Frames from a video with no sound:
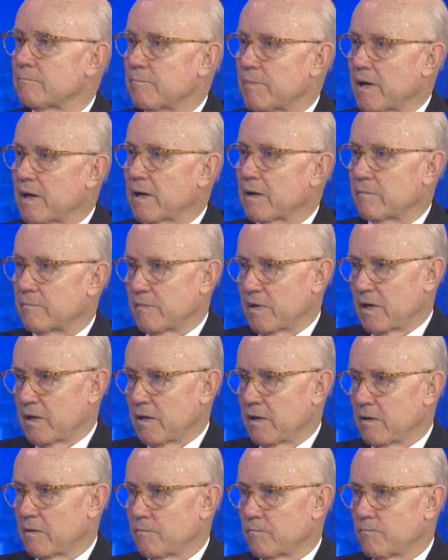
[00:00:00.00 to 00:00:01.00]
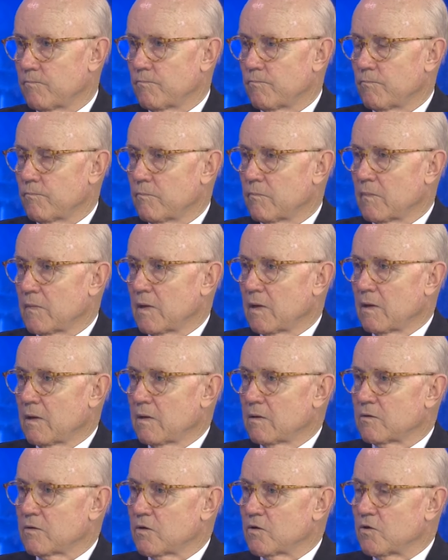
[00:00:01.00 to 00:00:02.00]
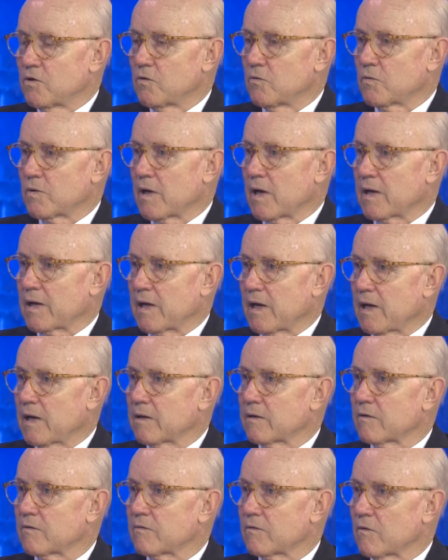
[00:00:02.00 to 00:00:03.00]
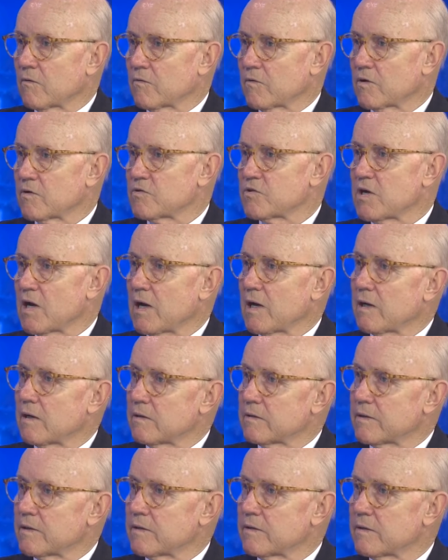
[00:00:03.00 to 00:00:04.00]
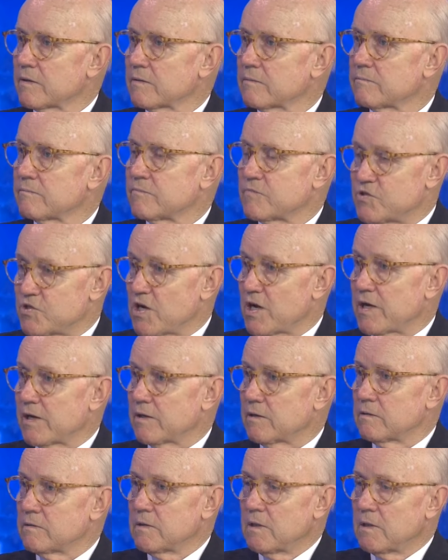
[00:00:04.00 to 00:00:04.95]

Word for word: beg me to do what I can to throw their child into jail.